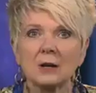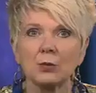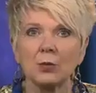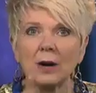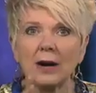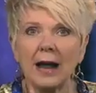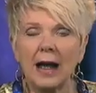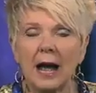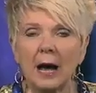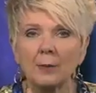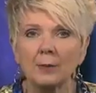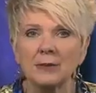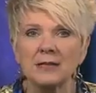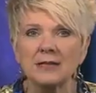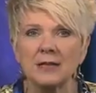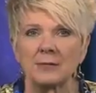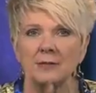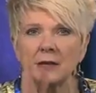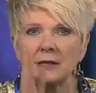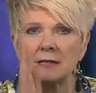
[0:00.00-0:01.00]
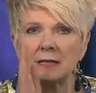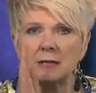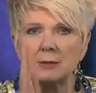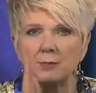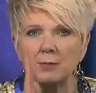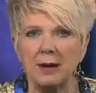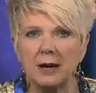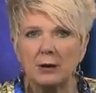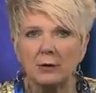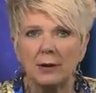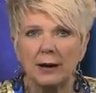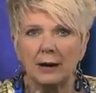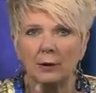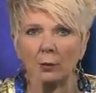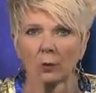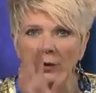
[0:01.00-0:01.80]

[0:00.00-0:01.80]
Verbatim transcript: at what happens in the spirit